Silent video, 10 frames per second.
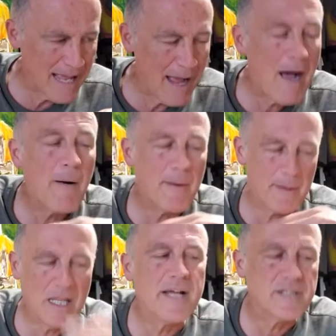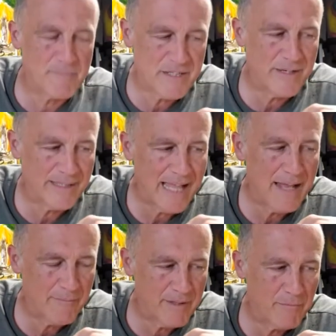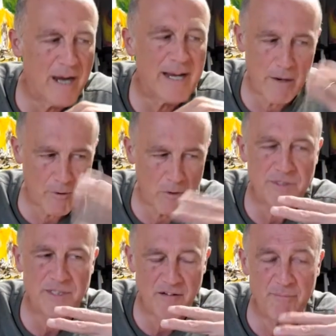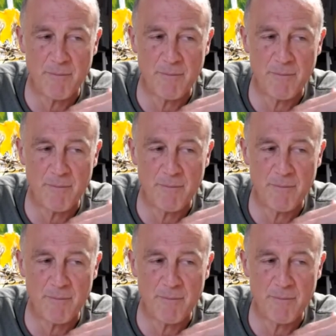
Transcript: how I'd like to be doing that with writing our own stuff,